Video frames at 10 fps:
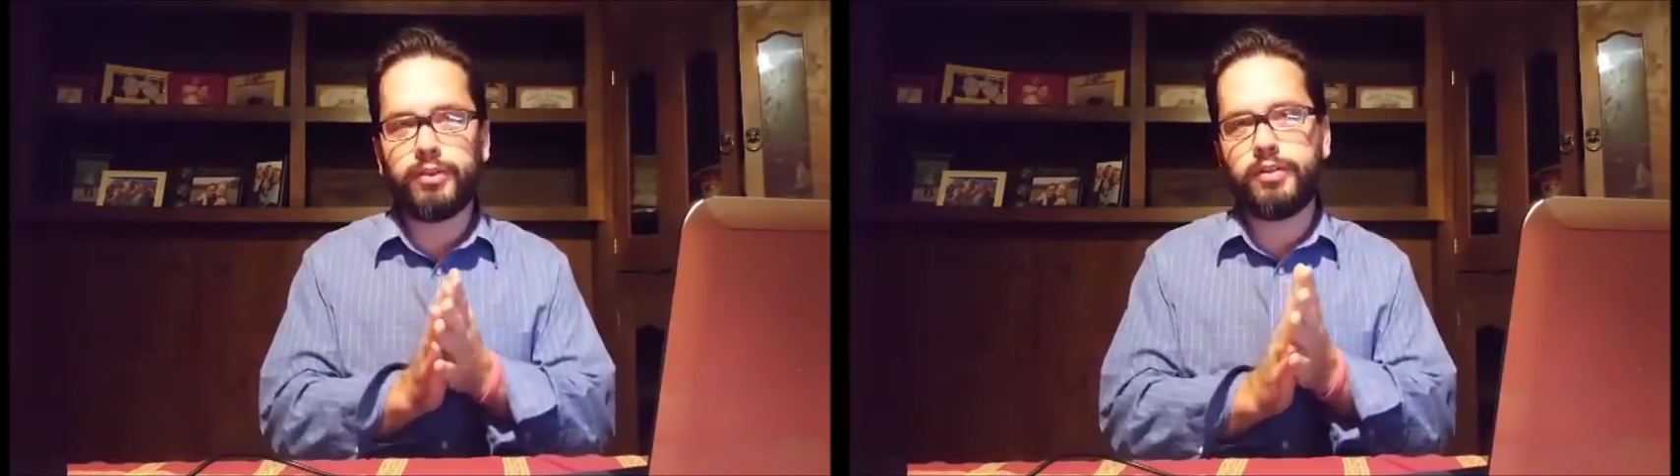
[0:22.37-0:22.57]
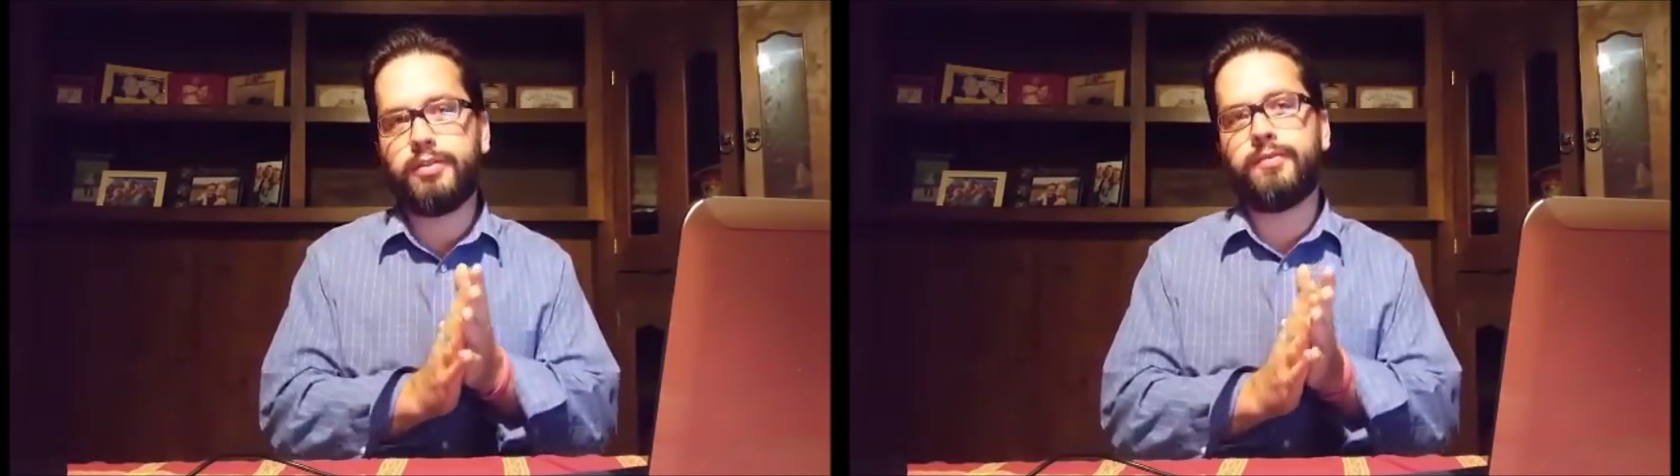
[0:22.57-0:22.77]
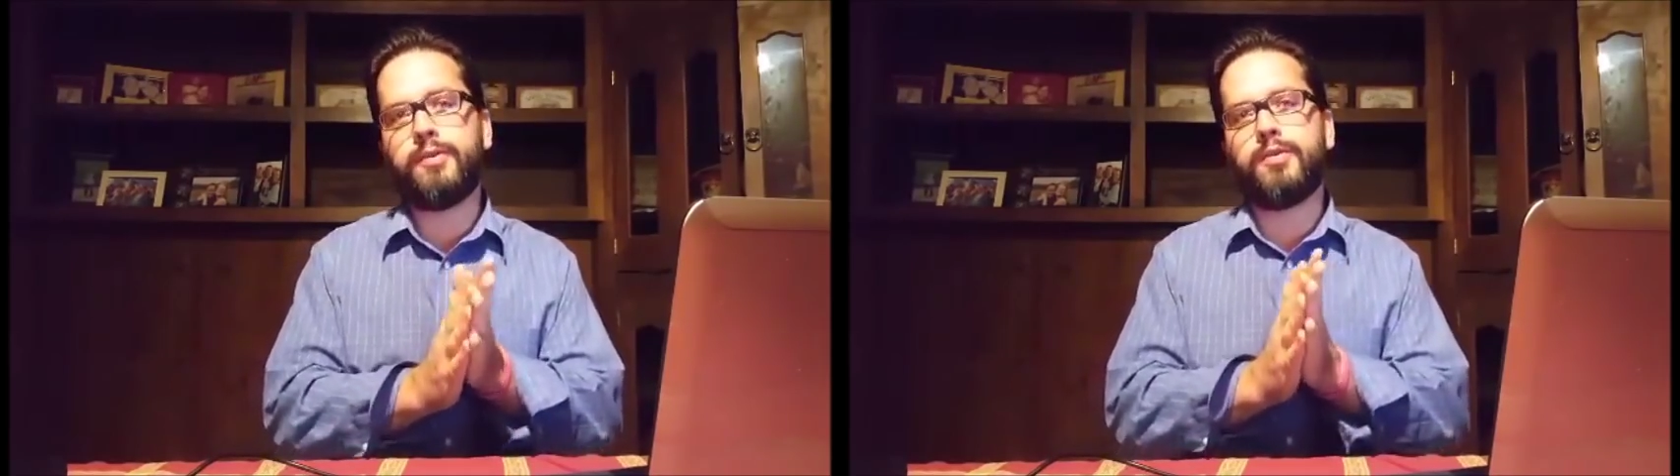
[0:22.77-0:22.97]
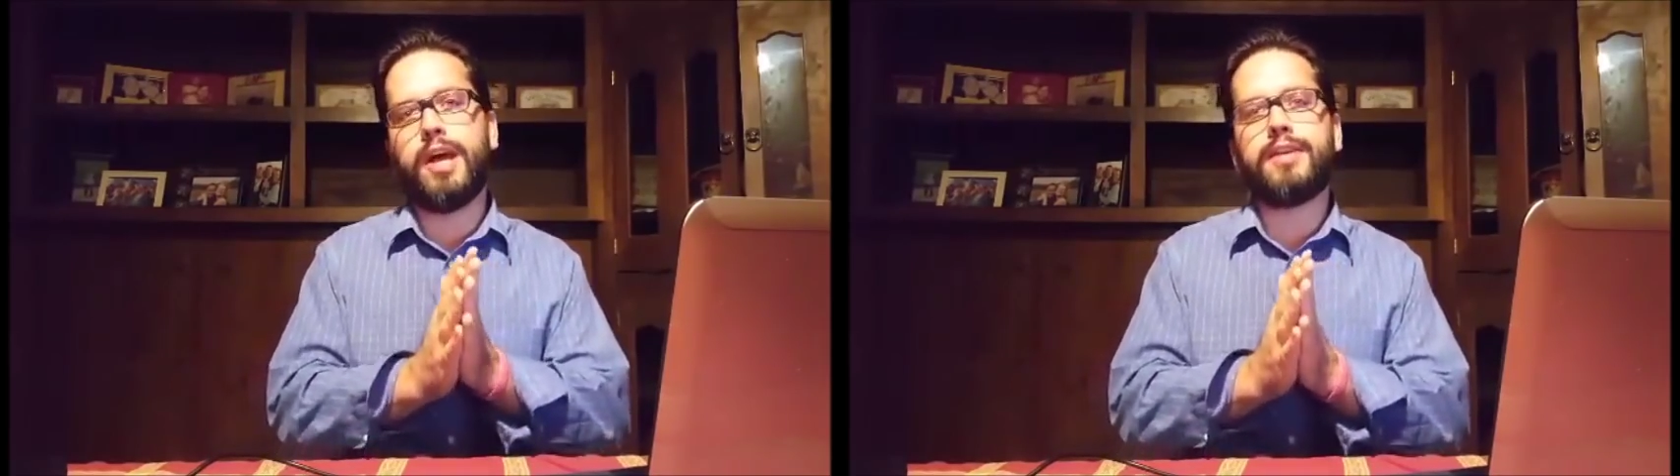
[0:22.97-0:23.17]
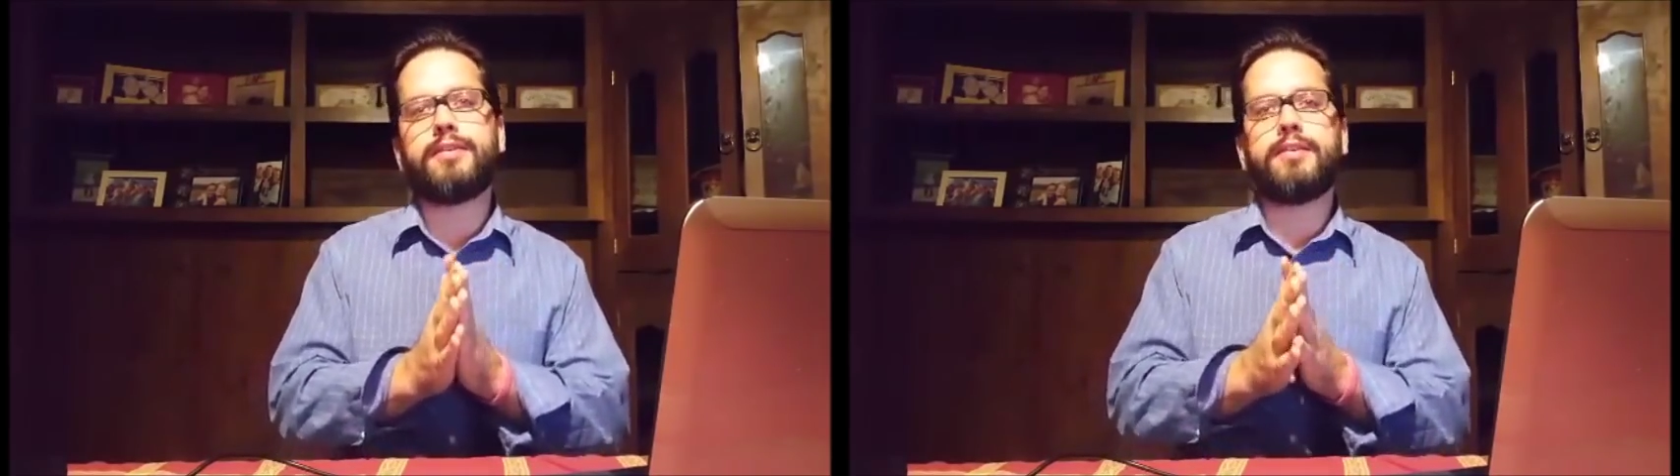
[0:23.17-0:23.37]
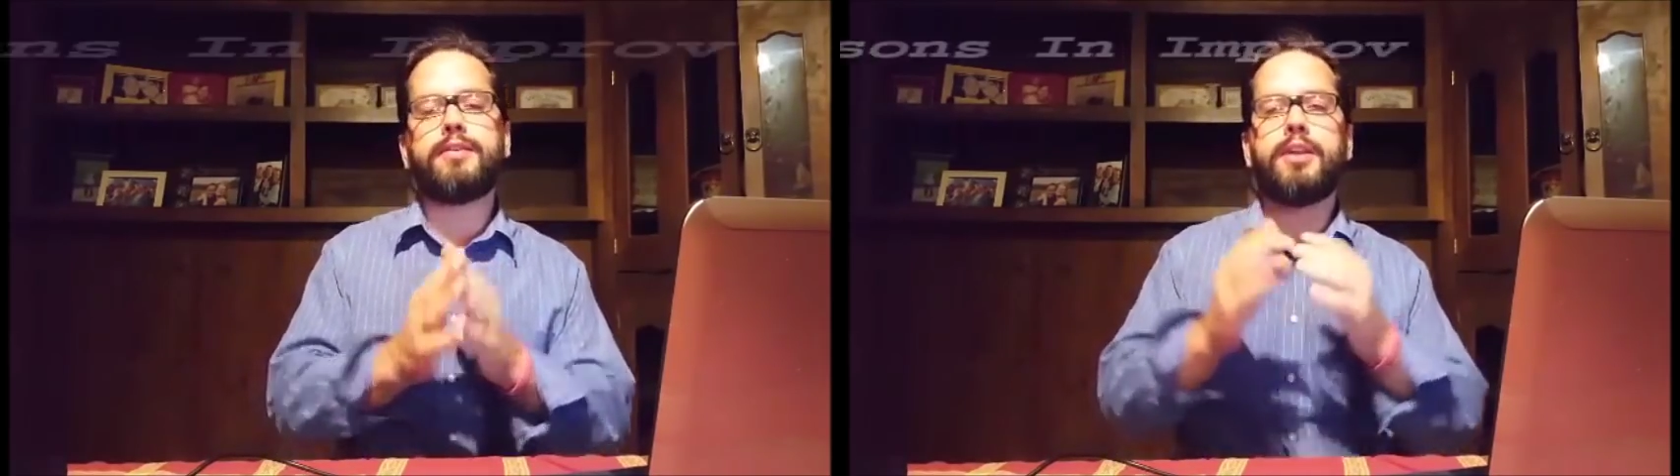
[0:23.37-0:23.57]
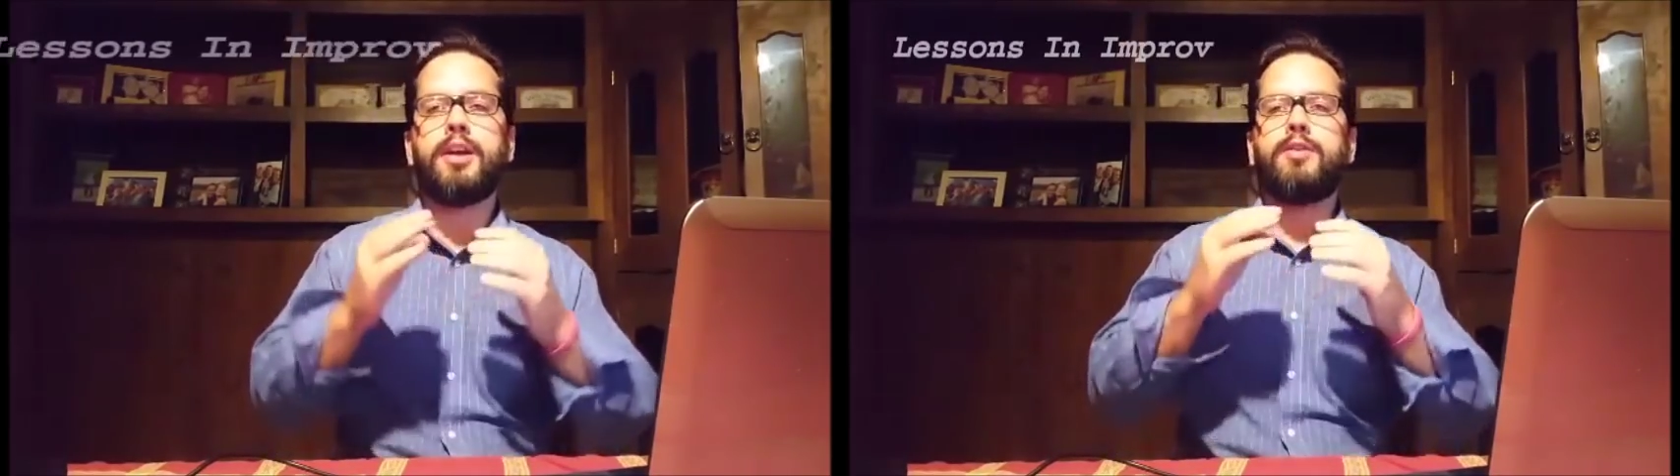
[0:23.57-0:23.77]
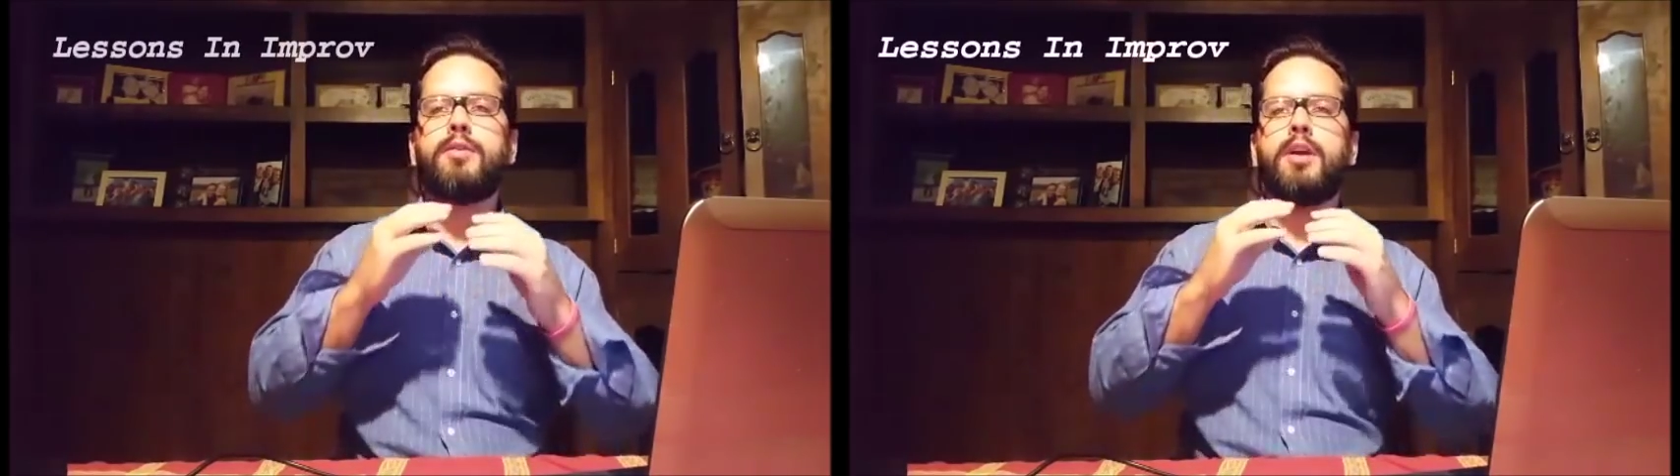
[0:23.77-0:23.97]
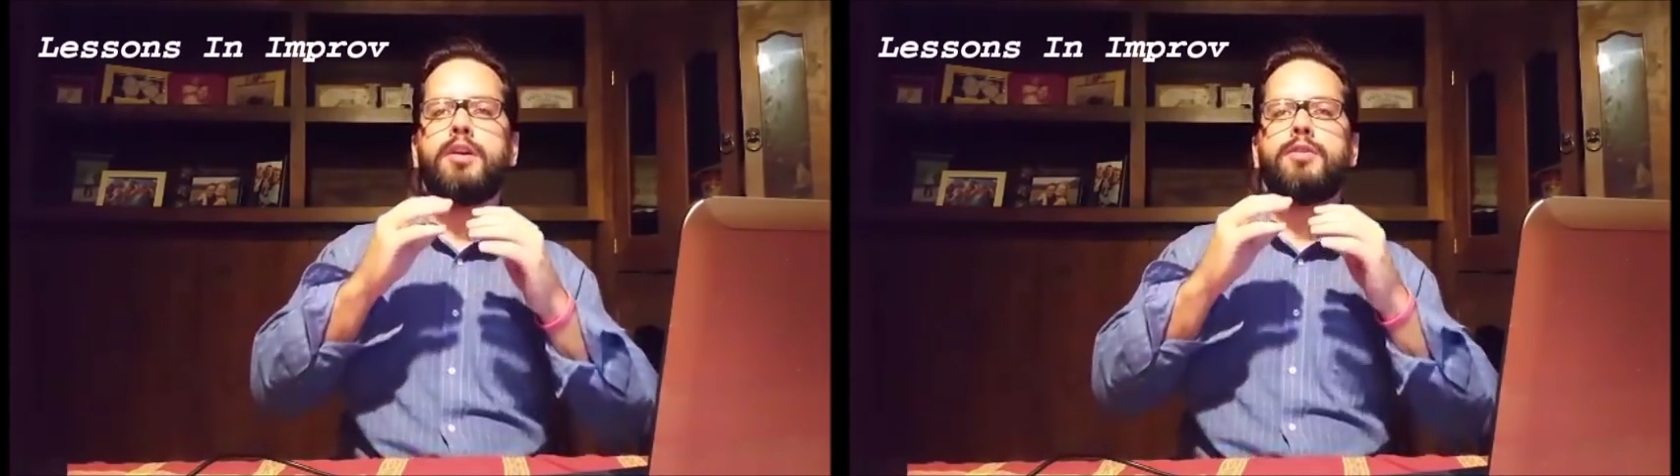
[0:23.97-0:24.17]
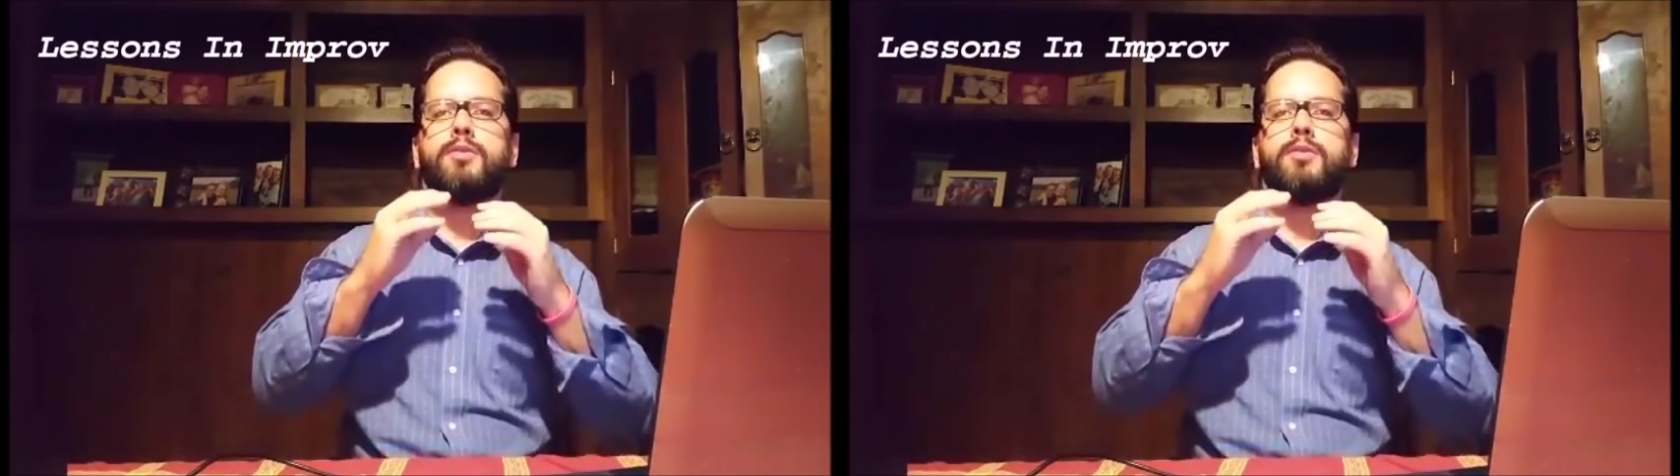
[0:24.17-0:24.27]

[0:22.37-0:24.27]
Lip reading: just a few lessons that I would like